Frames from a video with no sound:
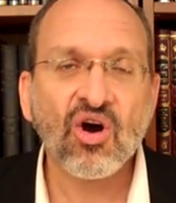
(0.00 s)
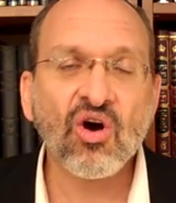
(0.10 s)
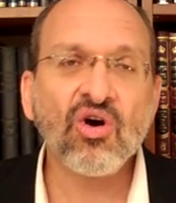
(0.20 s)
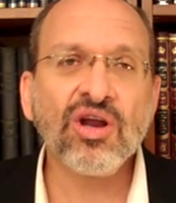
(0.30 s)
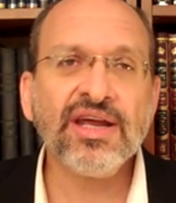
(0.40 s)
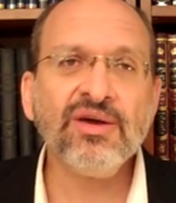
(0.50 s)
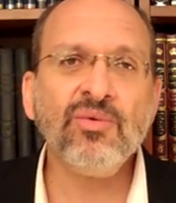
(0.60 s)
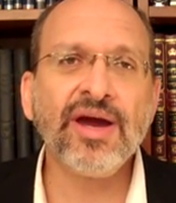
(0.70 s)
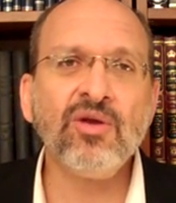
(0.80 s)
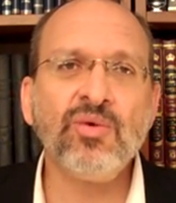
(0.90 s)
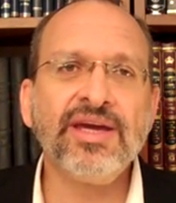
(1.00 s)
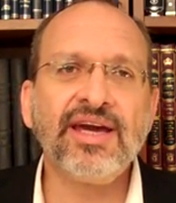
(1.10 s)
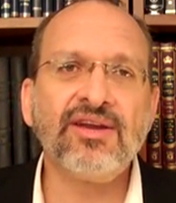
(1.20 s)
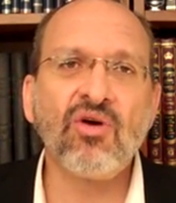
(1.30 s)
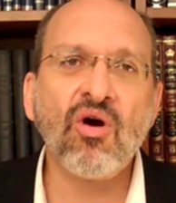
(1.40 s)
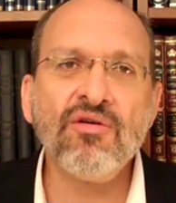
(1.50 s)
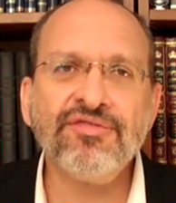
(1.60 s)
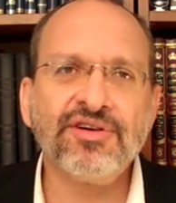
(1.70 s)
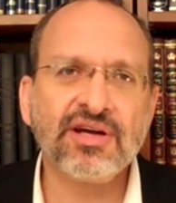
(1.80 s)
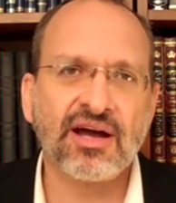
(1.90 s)
Only when we can
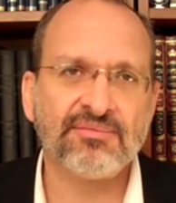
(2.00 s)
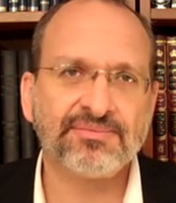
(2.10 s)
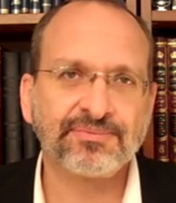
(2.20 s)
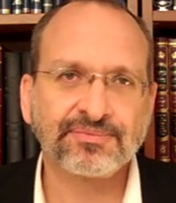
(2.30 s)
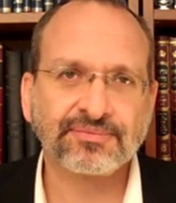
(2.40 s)
overcome